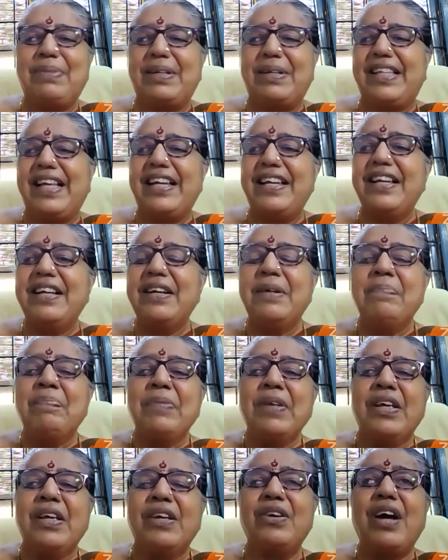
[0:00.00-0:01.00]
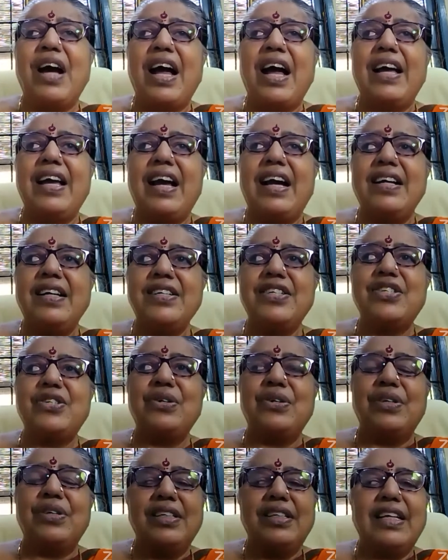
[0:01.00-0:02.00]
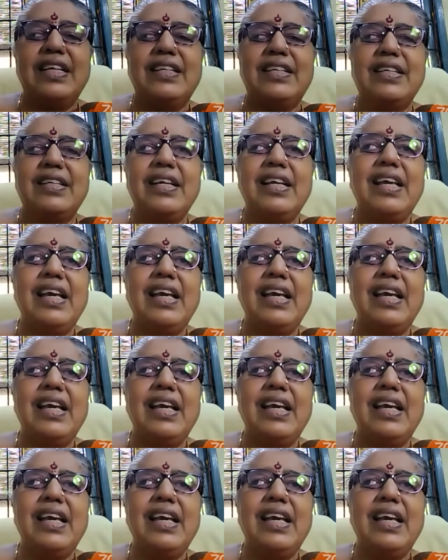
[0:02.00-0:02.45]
But then, I understood that